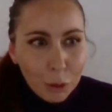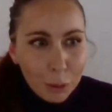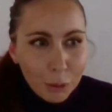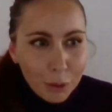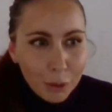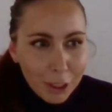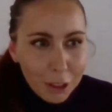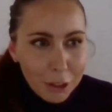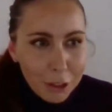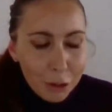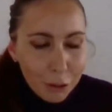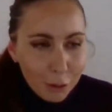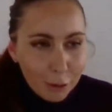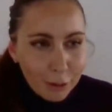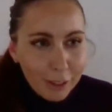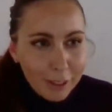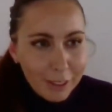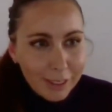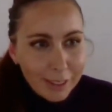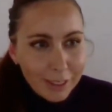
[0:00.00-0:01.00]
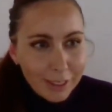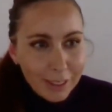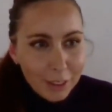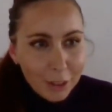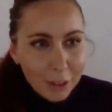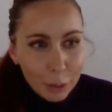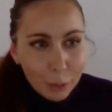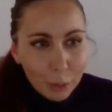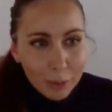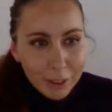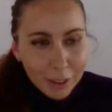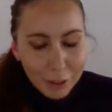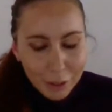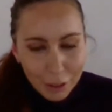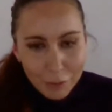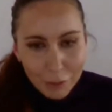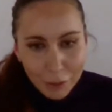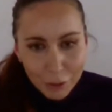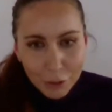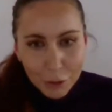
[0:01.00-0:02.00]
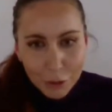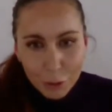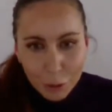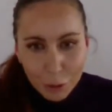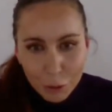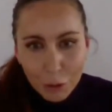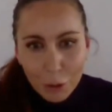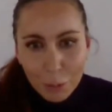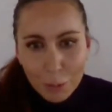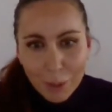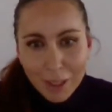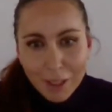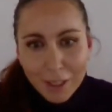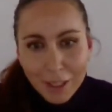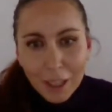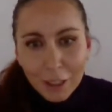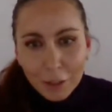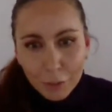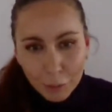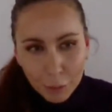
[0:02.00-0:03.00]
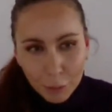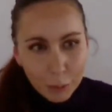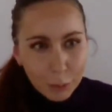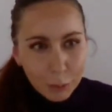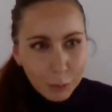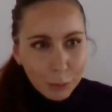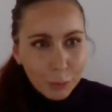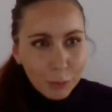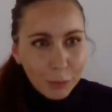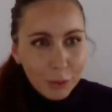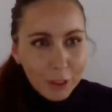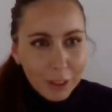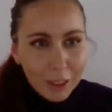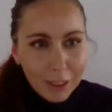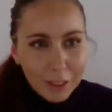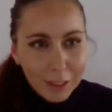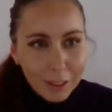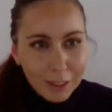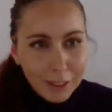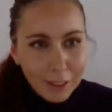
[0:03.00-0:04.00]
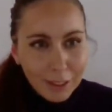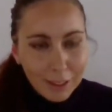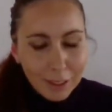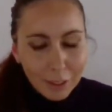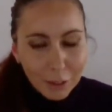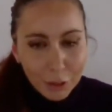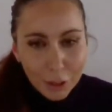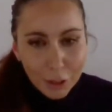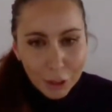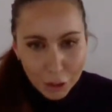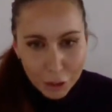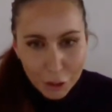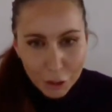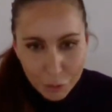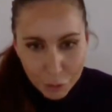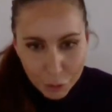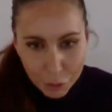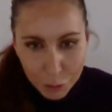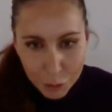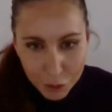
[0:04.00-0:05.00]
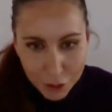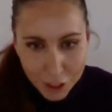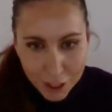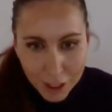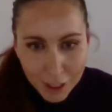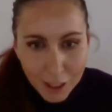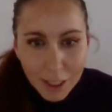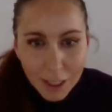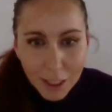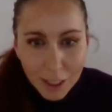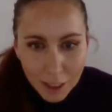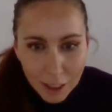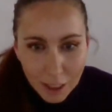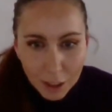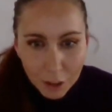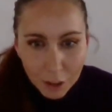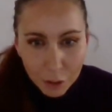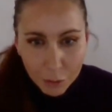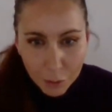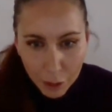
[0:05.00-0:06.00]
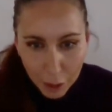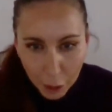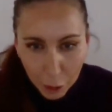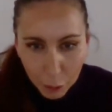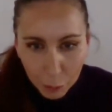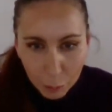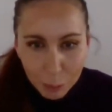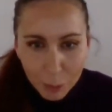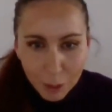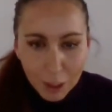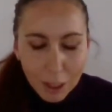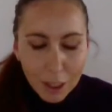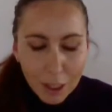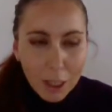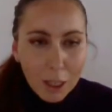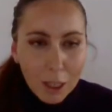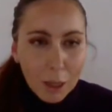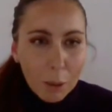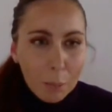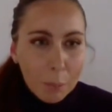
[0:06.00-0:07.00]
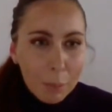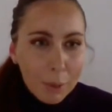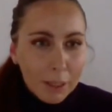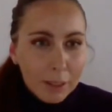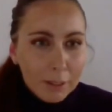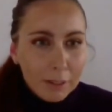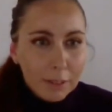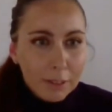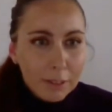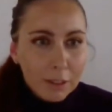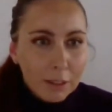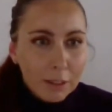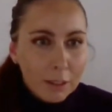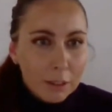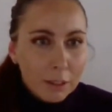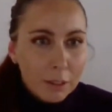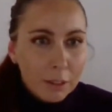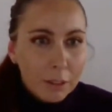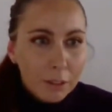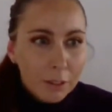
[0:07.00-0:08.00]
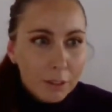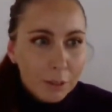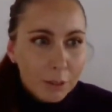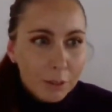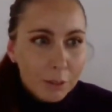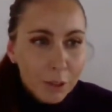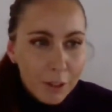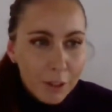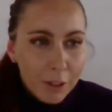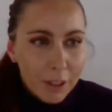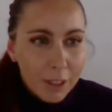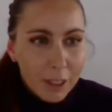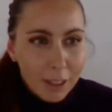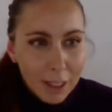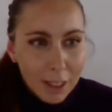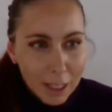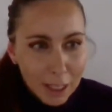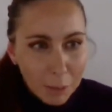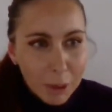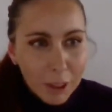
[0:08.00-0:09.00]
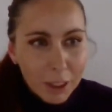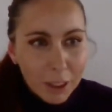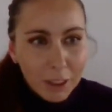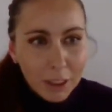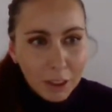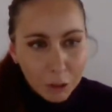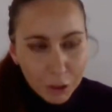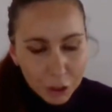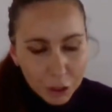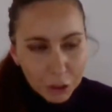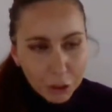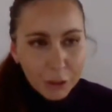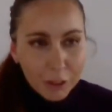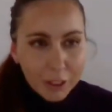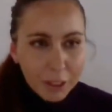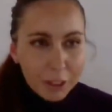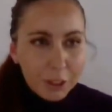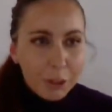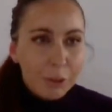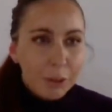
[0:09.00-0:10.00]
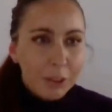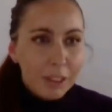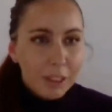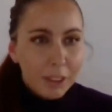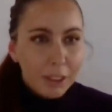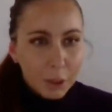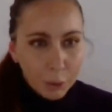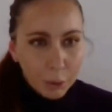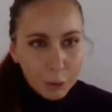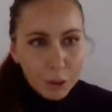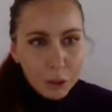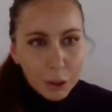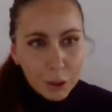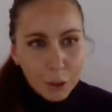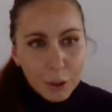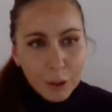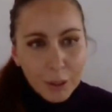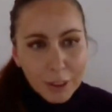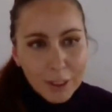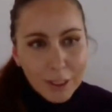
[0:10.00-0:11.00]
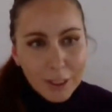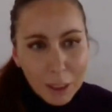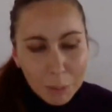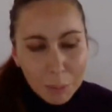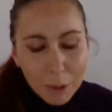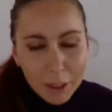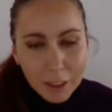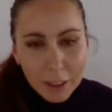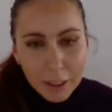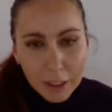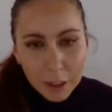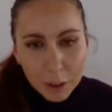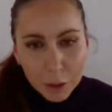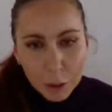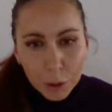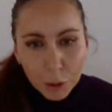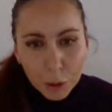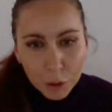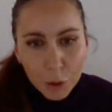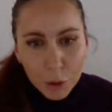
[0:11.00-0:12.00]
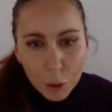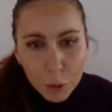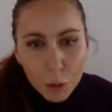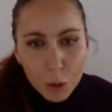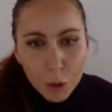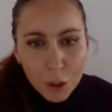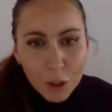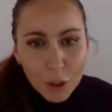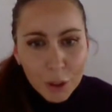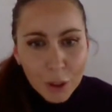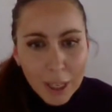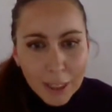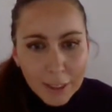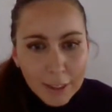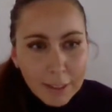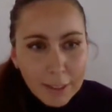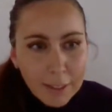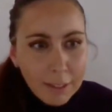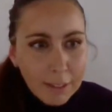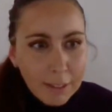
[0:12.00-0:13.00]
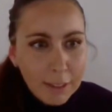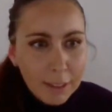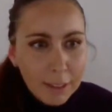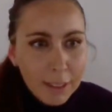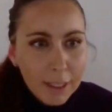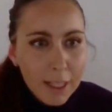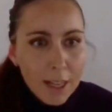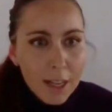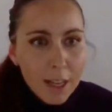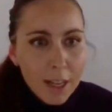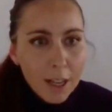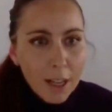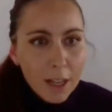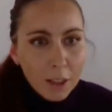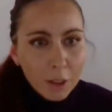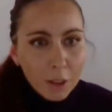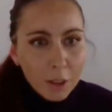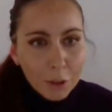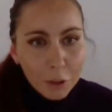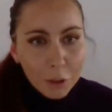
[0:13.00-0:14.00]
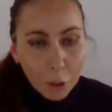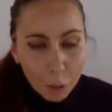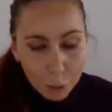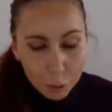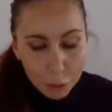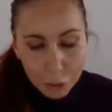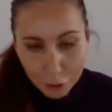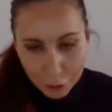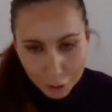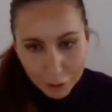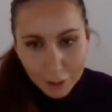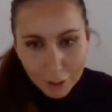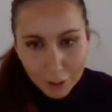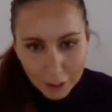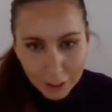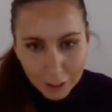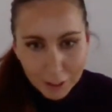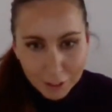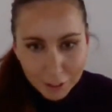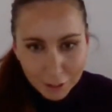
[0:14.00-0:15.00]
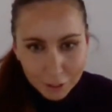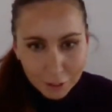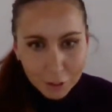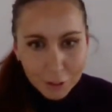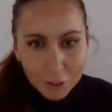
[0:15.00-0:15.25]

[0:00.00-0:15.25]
To such audiences, those arriving to Europe are not viewed as refugees in need of help, but rather a liability to national security, social stability, or cultural identity. Soldiers in